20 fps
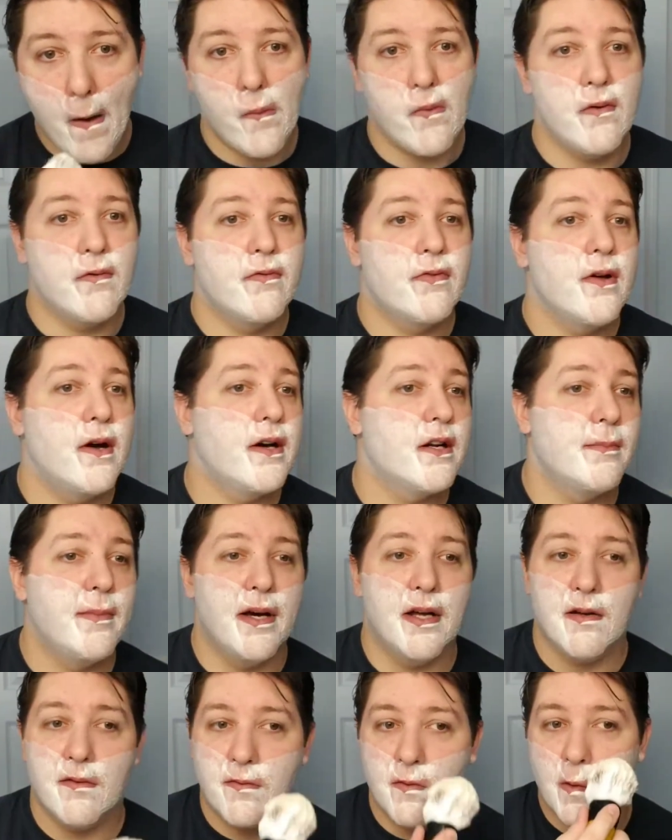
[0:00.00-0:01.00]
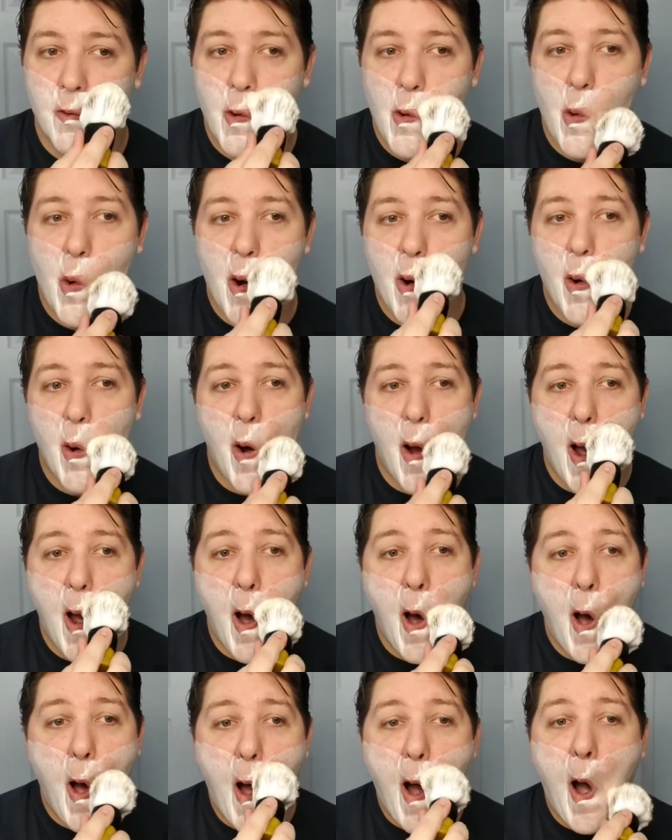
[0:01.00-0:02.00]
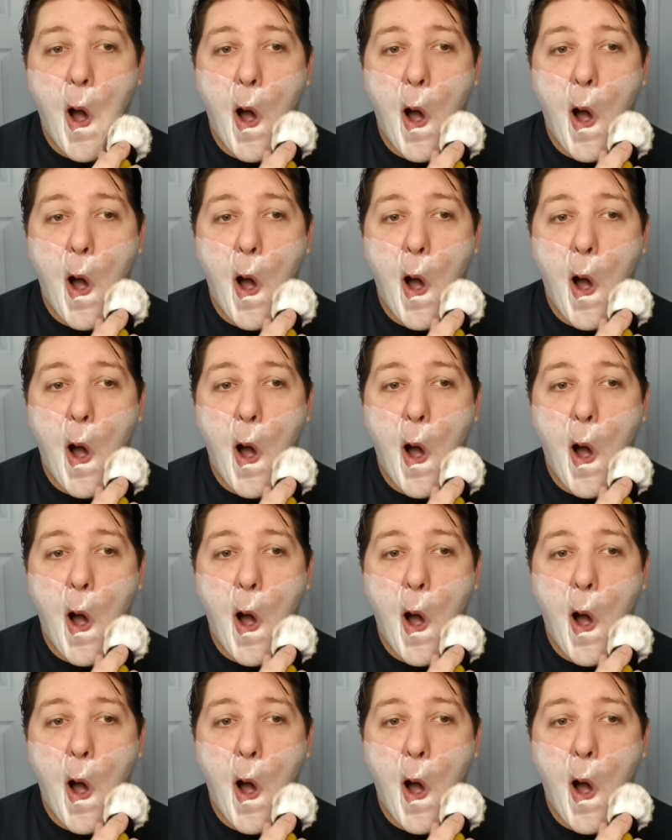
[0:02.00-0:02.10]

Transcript: We've thought about it for quite a while,